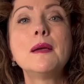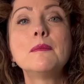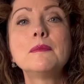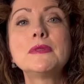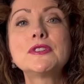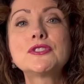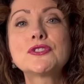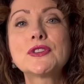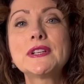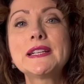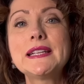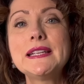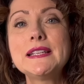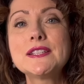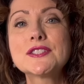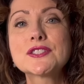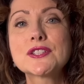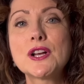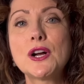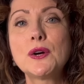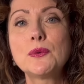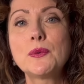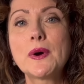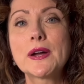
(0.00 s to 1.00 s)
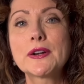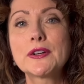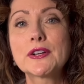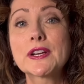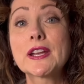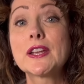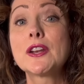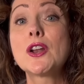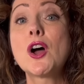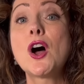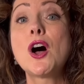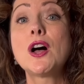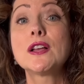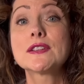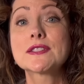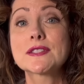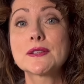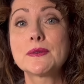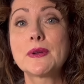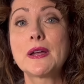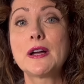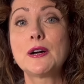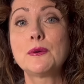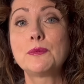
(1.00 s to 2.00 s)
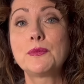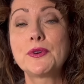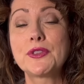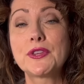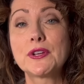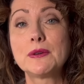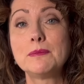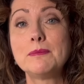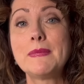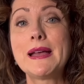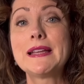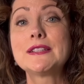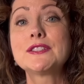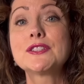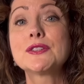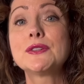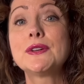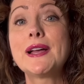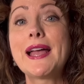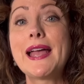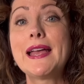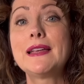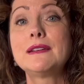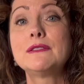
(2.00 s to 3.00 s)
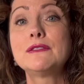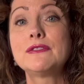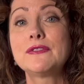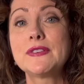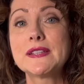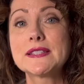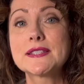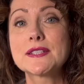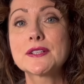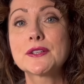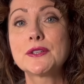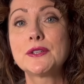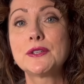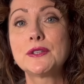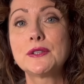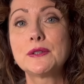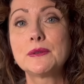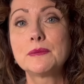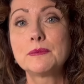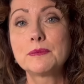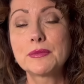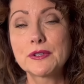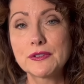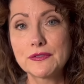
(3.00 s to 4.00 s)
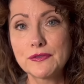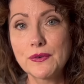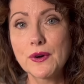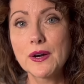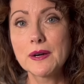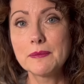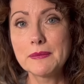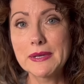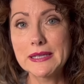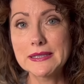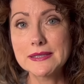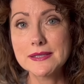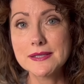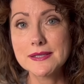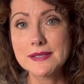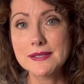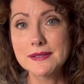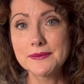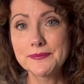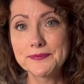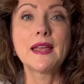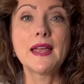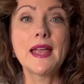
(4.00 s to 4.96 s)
But drinking salt water can also help with your mental and physical performance.